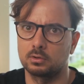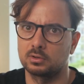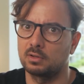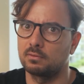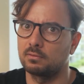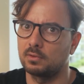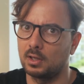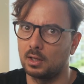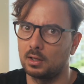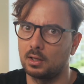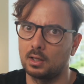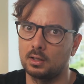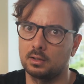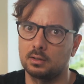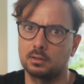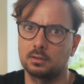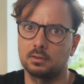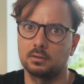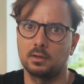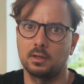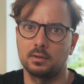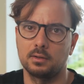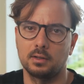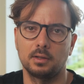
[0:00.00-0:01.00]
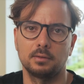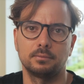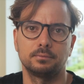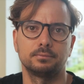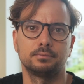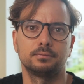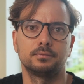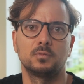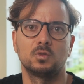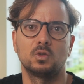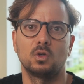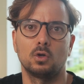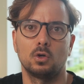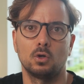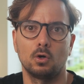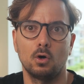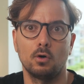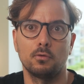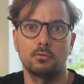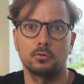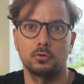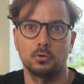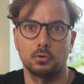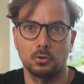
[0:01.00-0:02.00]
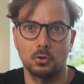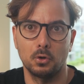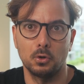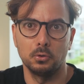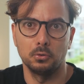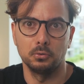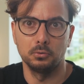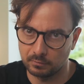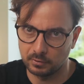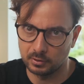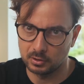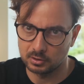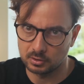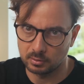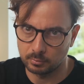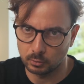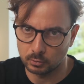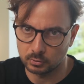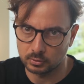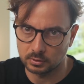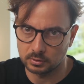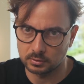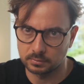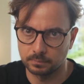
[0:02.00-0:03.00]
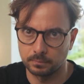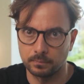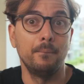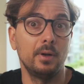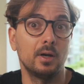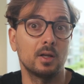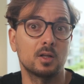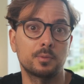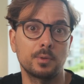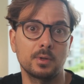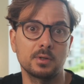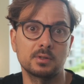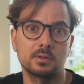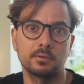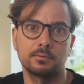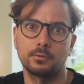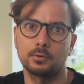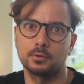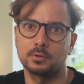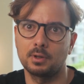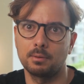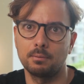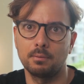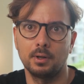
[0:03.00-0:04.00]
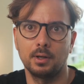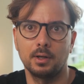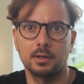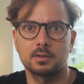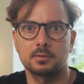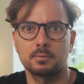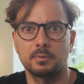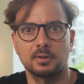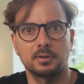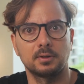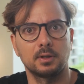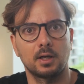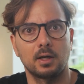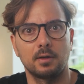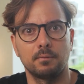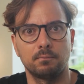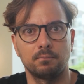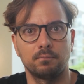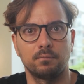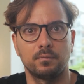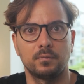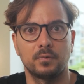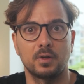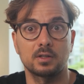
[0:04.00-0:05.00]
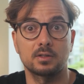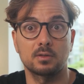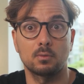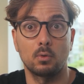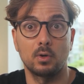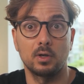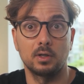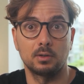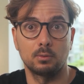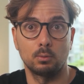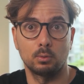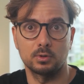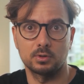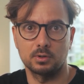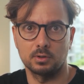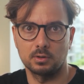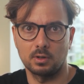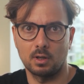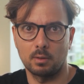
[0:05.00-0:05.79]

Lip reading: something like that, and then you're off your go, finish the process. Very expensive for 10 minutes, but again, that's the way it is in